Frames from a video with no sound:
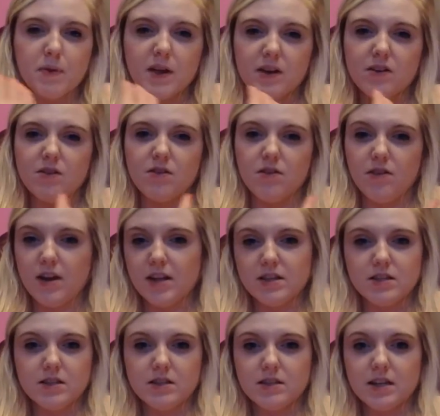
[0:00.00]
but
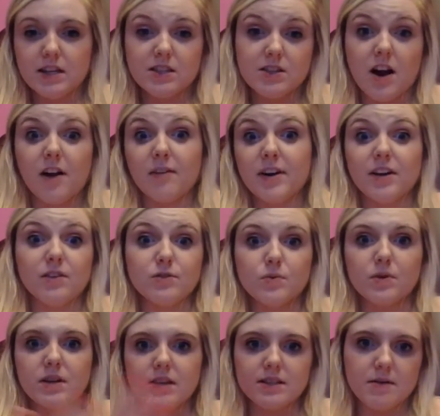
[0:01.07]
it's not real,
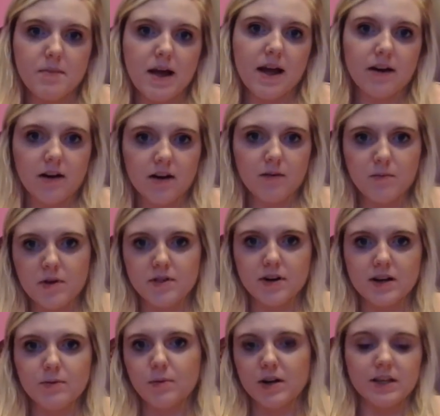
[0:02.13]
so it doesn't matter
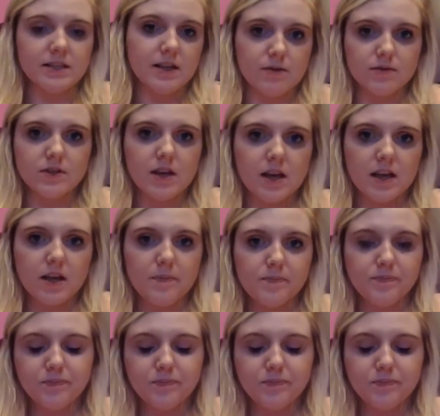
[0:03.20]
what it sounds like.